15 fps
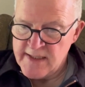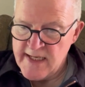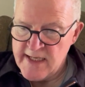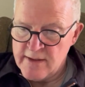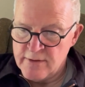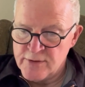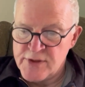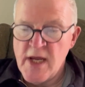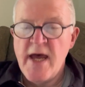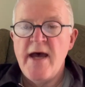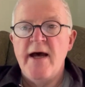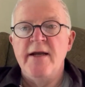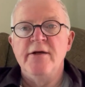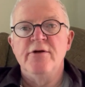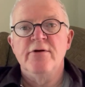kneels
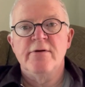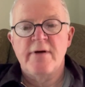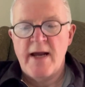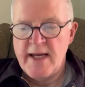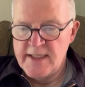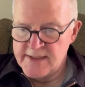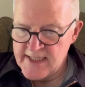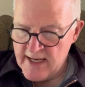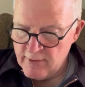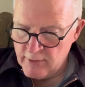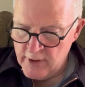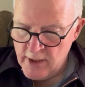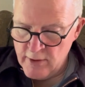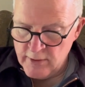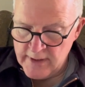and cries out
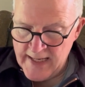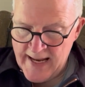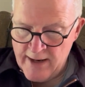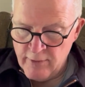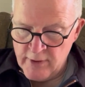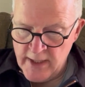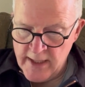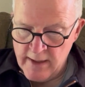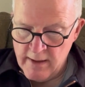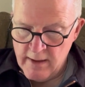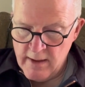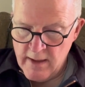loudly,